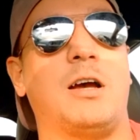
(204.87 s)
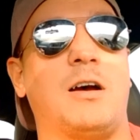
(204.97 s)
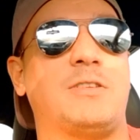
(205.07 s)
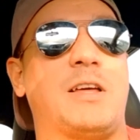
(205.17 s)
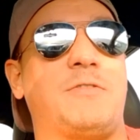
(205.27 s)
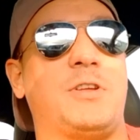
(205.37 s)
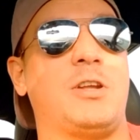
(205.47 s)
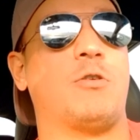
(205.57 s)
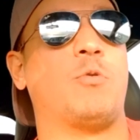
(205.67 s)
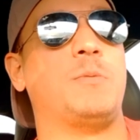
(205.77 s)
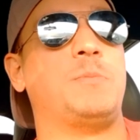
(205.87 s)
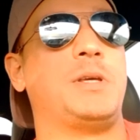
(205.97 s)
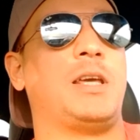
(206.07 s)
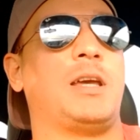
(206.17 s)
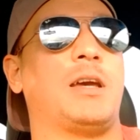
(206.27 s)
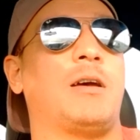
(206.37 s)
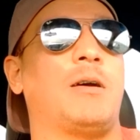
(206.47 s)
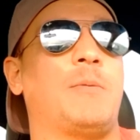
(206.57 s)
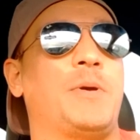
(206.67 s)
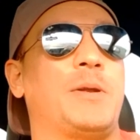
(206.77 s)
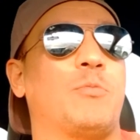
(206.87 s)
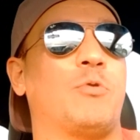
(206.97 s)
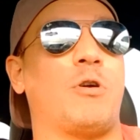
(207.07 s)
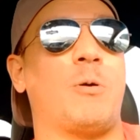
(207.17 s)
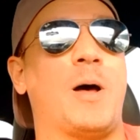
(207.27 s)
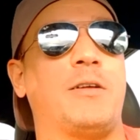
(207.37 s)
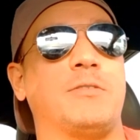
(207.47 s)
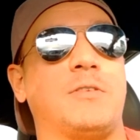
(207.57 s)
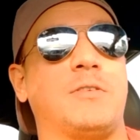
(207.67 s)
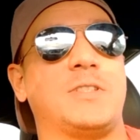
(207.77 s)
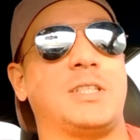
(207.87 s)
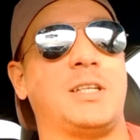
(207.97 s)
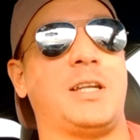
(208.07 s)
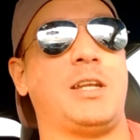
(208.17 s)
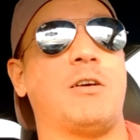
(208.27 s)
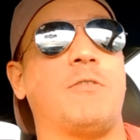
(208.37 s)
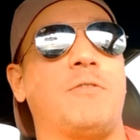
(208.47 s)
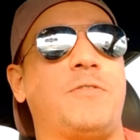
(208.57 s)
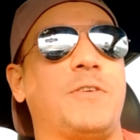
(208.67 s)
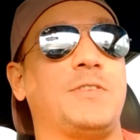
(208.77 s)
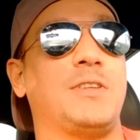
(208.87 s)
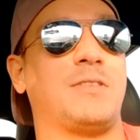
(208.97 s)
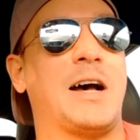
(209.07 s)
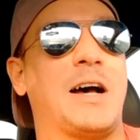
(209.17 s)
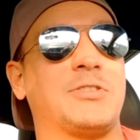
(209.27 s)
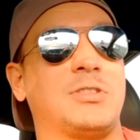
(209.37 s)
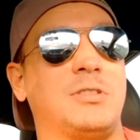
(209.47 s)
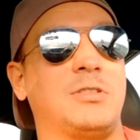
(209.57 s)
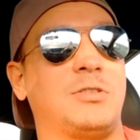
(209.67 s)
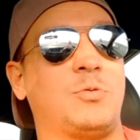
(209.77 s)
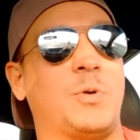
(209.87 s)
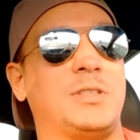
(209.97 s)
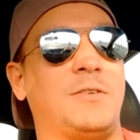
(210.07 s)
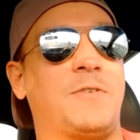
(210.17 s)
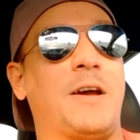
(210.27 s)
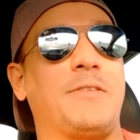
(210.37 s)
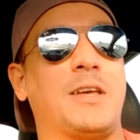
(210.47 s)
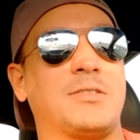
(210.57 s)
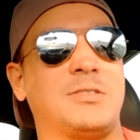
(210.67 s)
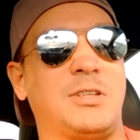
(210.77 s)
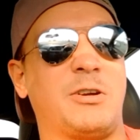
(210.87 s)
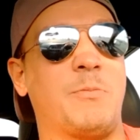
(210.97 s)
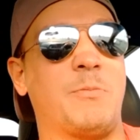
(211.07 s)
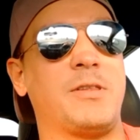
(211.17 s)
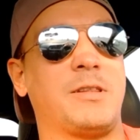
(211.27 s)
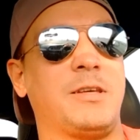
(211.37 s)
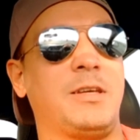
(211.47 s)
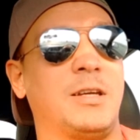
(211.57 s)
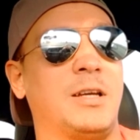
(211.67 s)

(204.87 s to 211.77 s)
of that video would be a bit more around the vicinity of 15,000 to 25,000 dirham monthly.